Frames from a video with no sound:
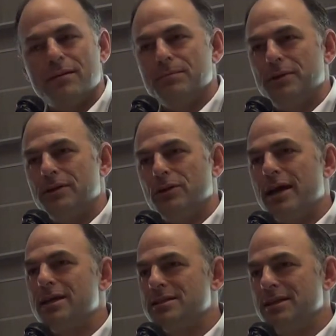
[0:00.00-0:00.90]
But your
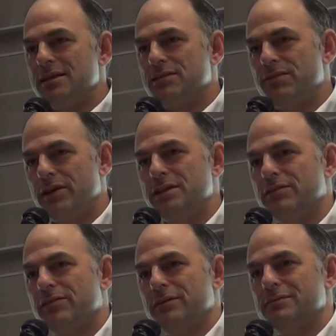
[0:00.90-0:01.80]
legacy is very
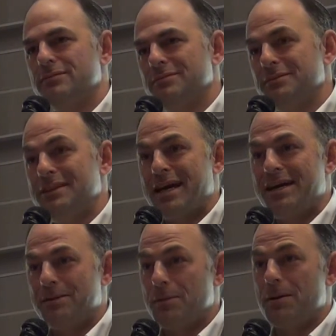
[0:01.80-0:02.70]
different,
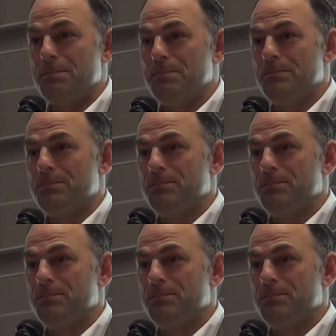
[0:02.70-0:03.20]
Dad and Mom.